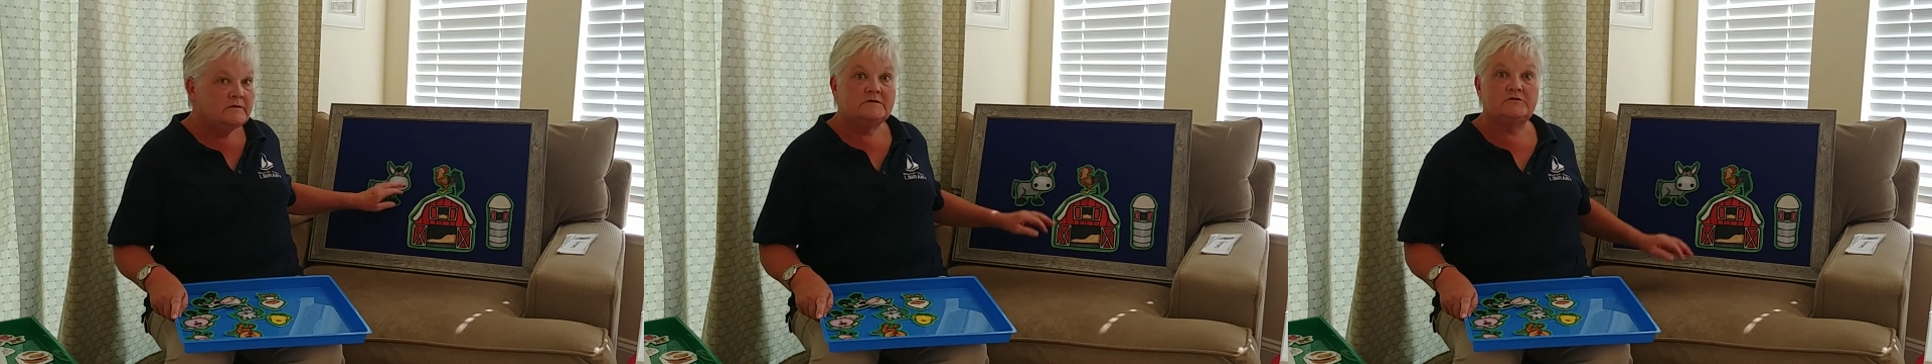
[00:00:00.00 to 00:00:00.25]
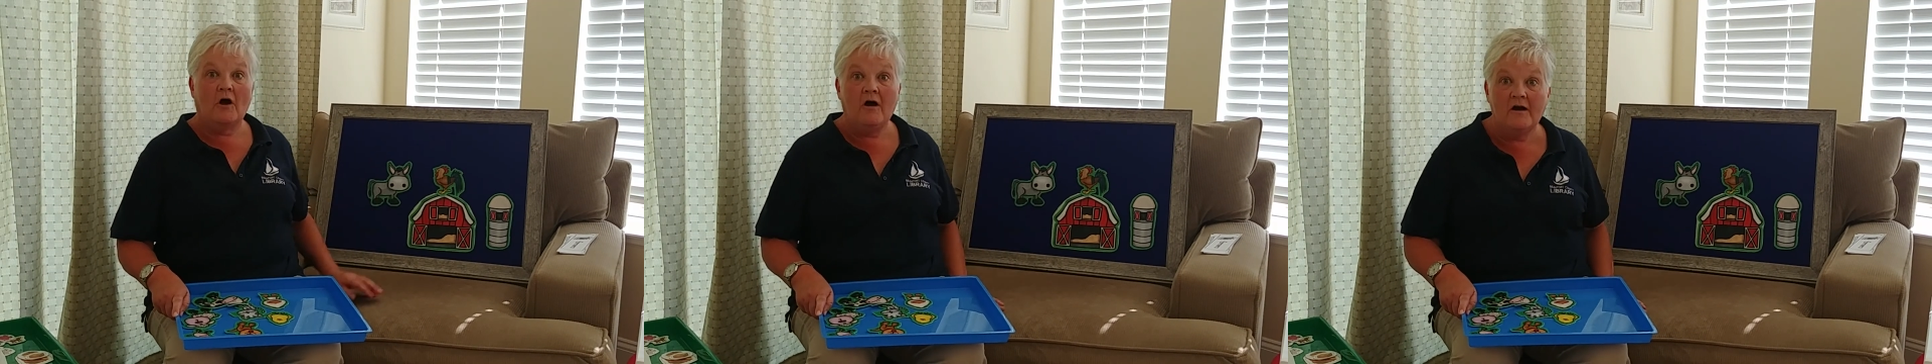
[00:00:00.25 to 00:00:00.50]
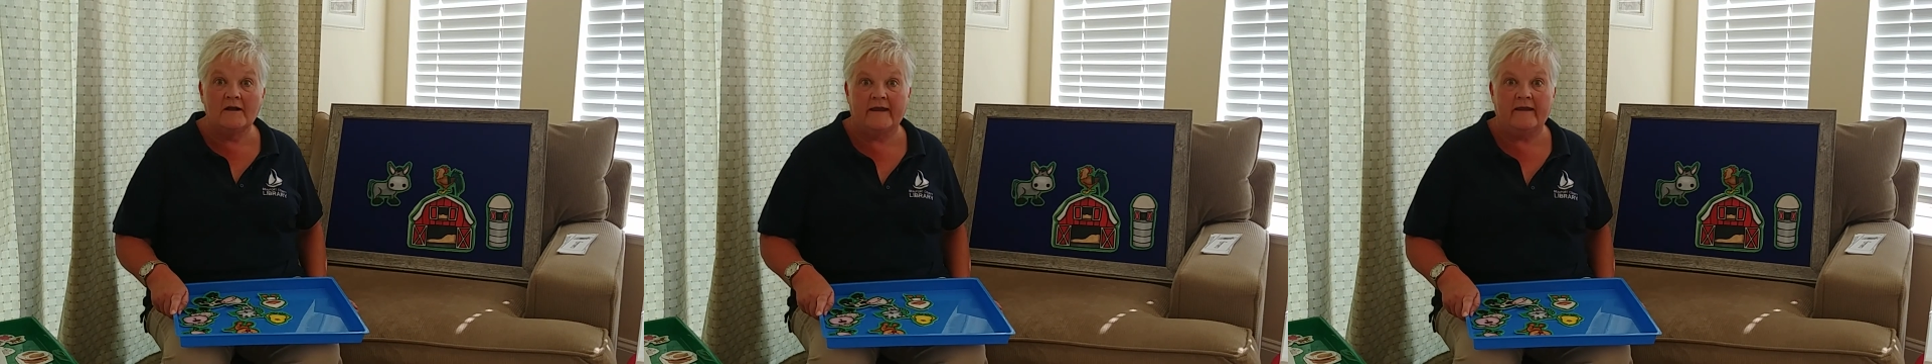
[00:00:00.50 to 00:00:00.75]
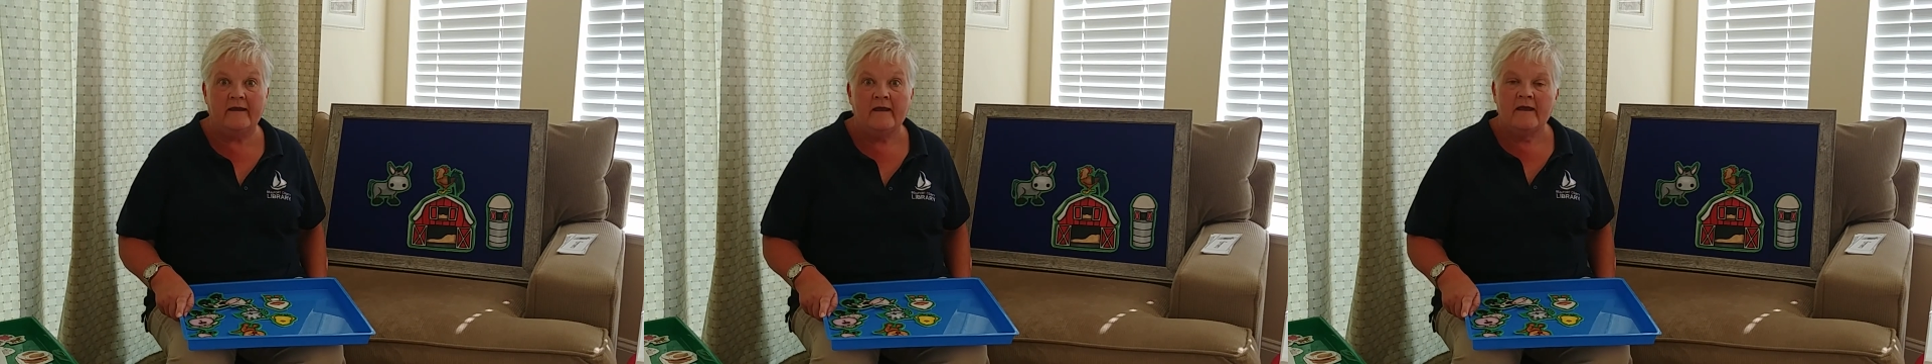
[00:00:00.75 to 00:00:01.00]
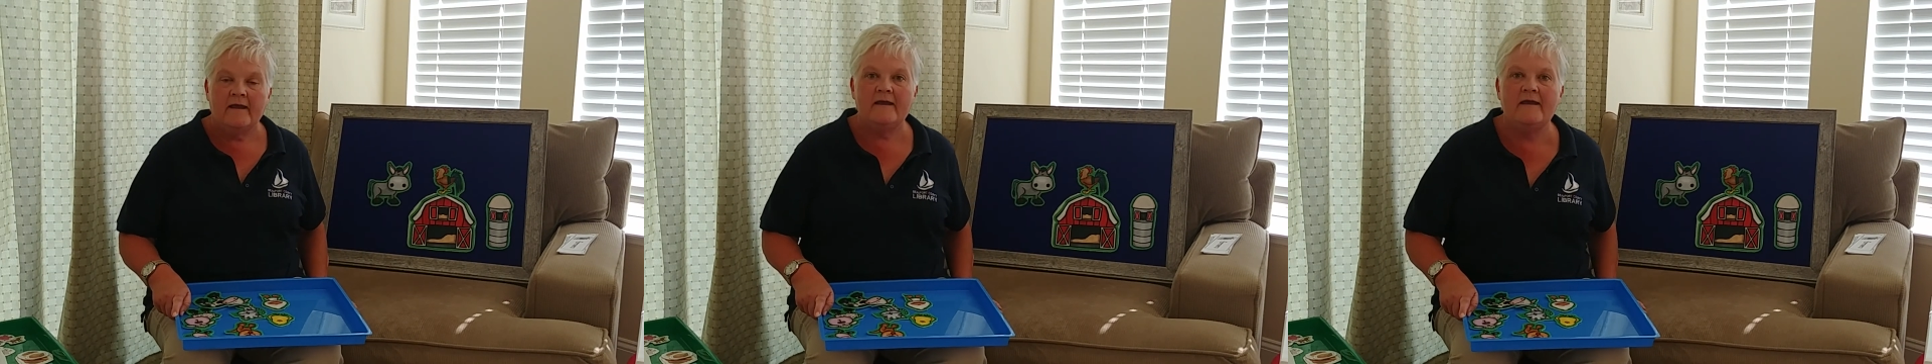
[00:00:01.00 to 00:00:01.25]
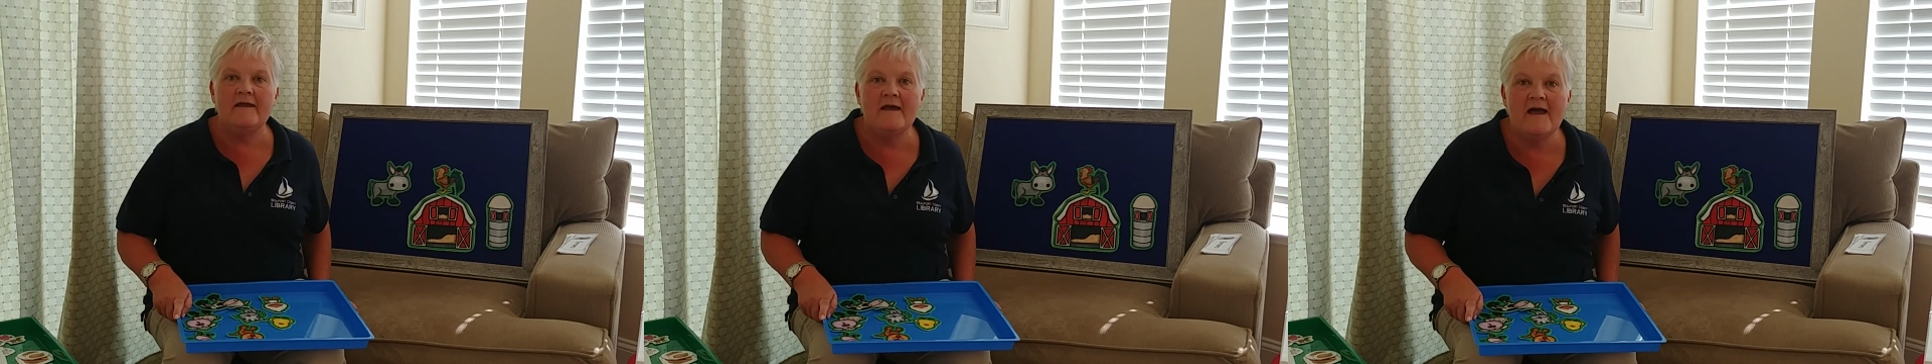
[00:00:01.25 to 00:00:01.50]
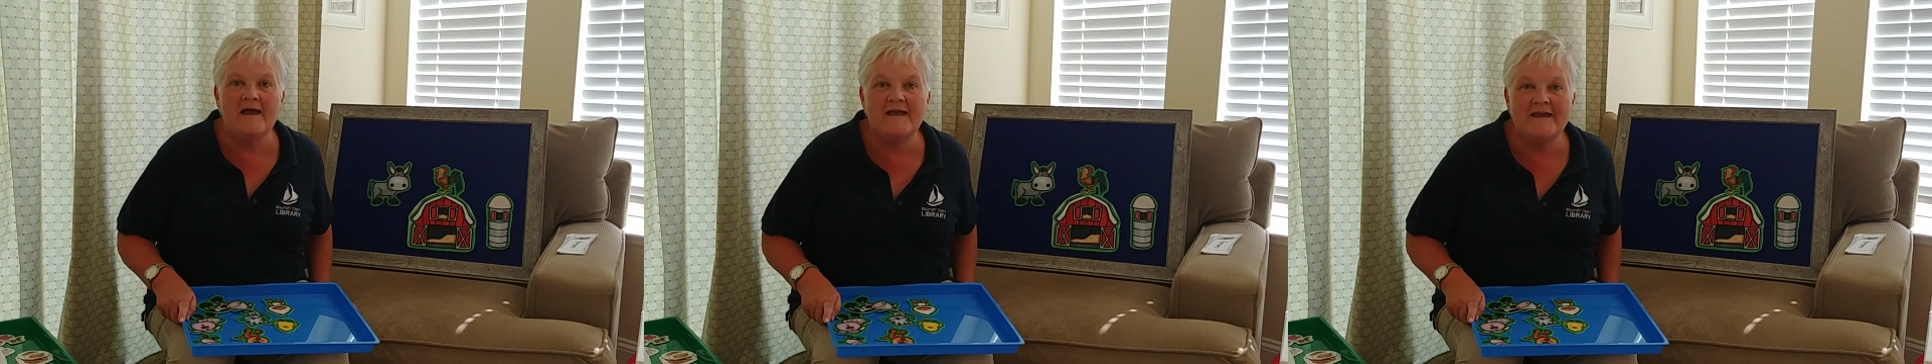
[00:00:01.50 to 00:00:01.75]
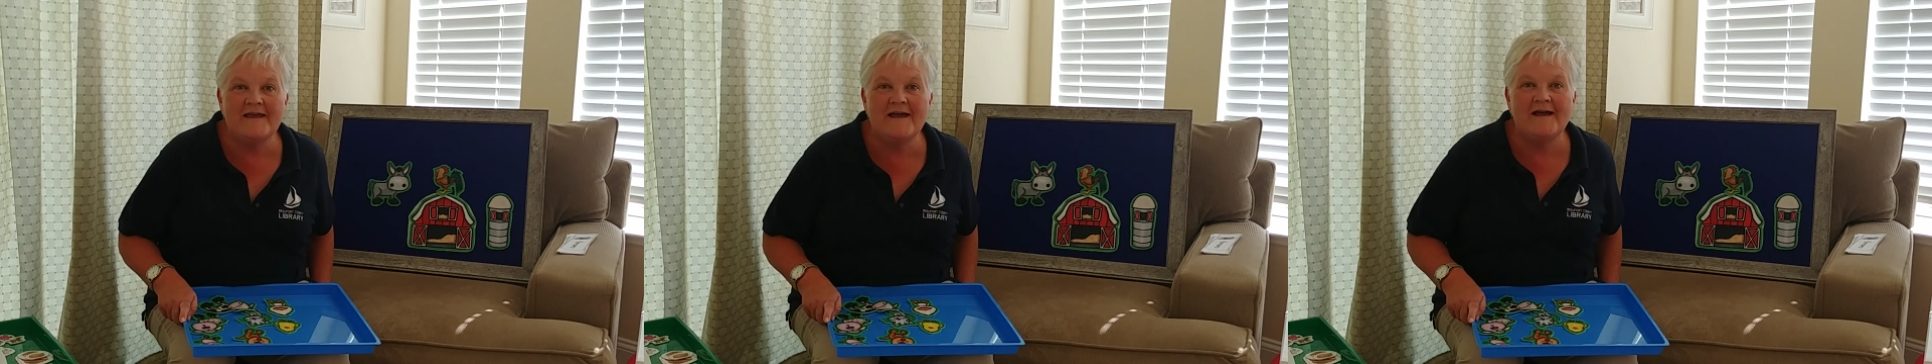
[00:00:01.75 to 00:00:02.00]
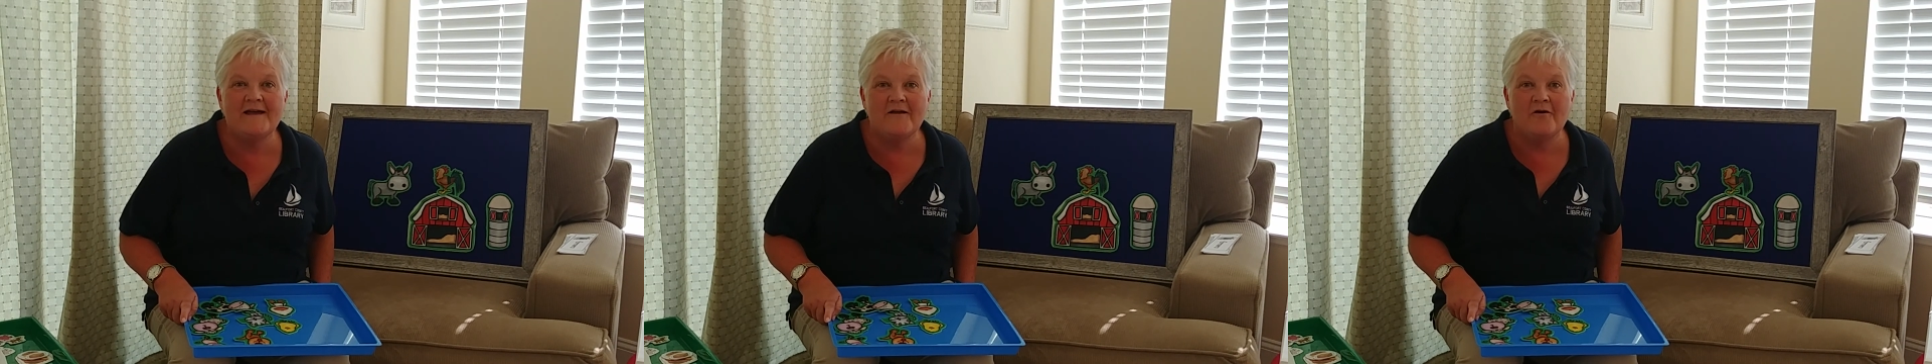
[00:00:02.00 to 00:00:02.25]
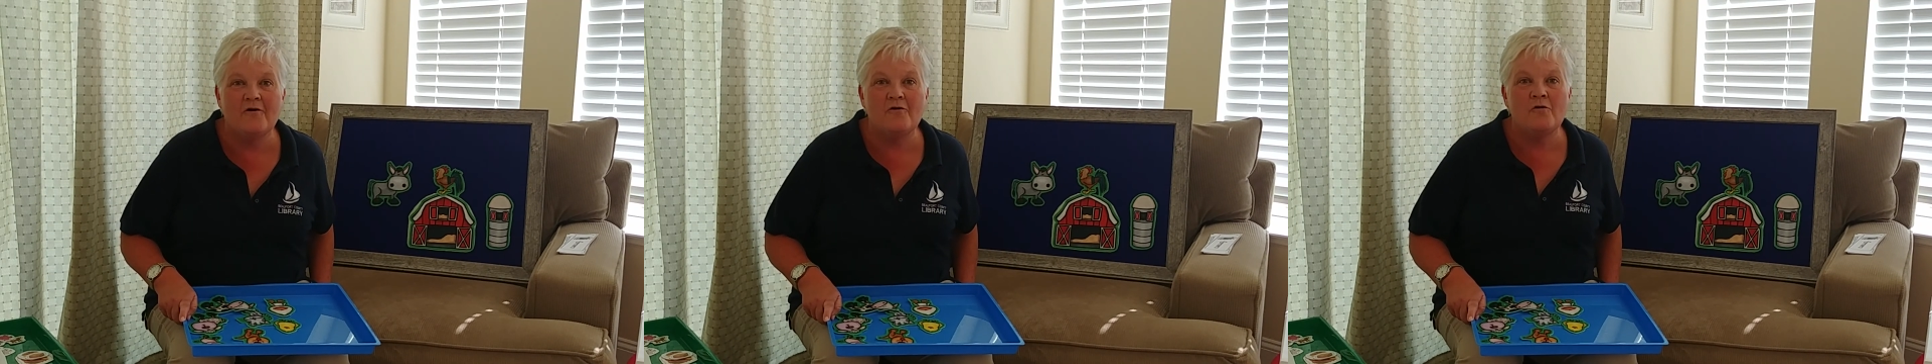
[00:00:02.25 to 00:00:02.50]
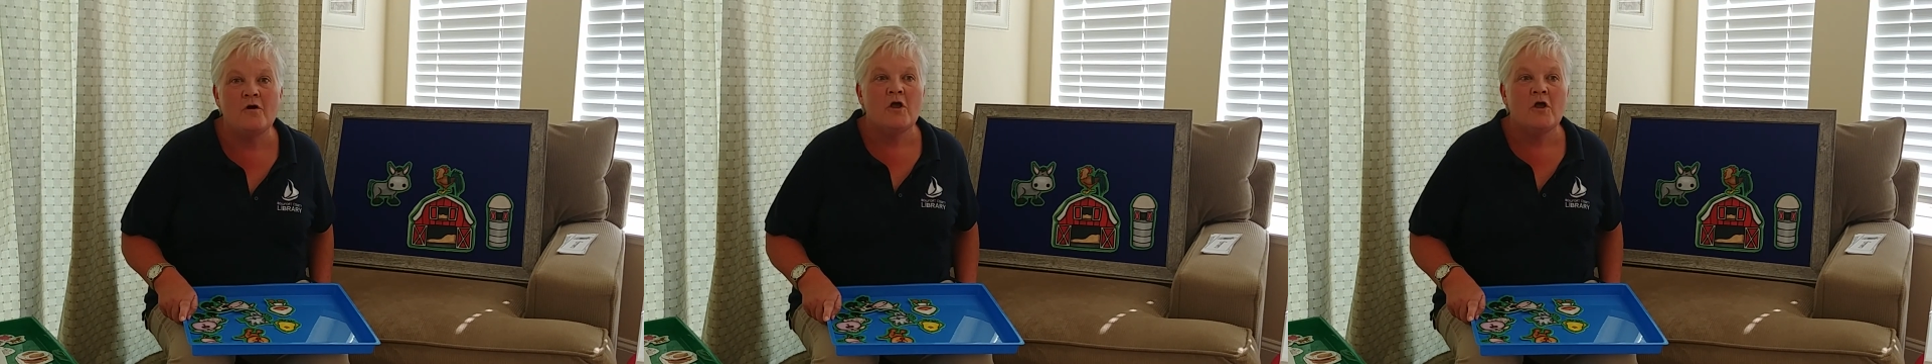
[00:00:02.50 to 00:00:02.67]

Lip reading: donkey, E-I-E-I-O,